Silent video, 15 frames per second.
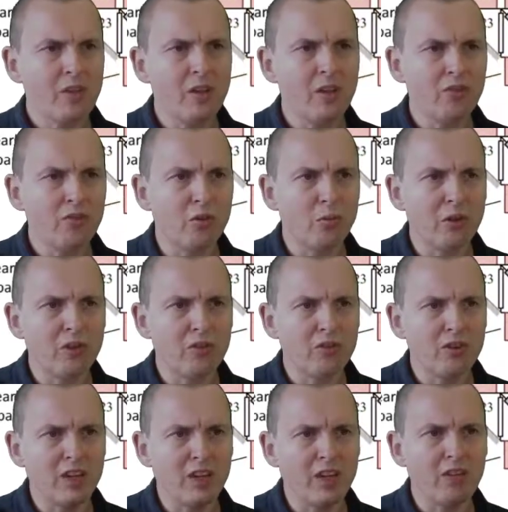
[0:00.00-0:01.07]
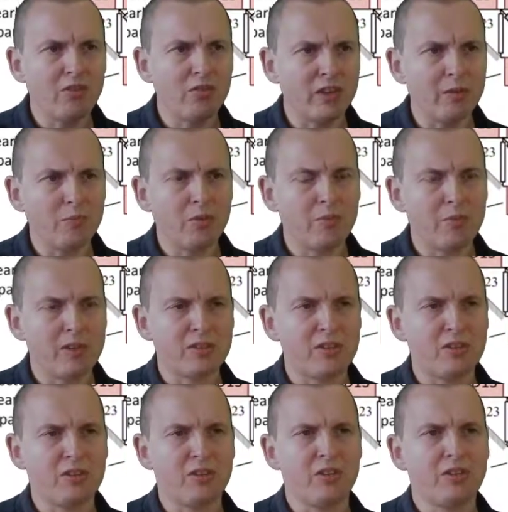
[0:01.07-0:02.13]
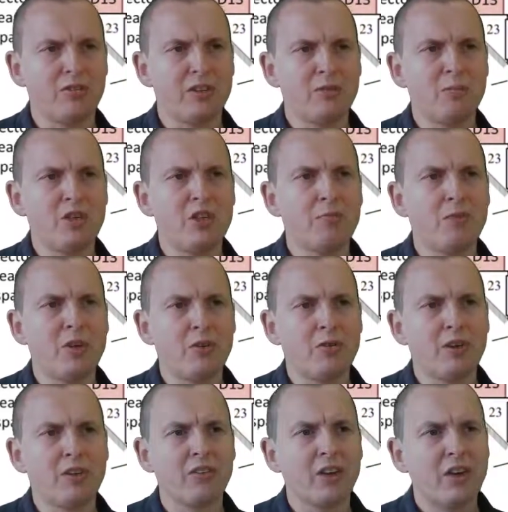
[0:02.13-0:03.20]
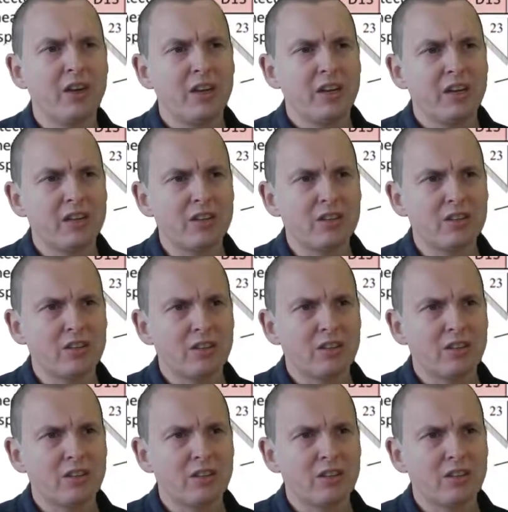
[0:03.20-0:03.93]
And so what you need to implement such a transmission matrix is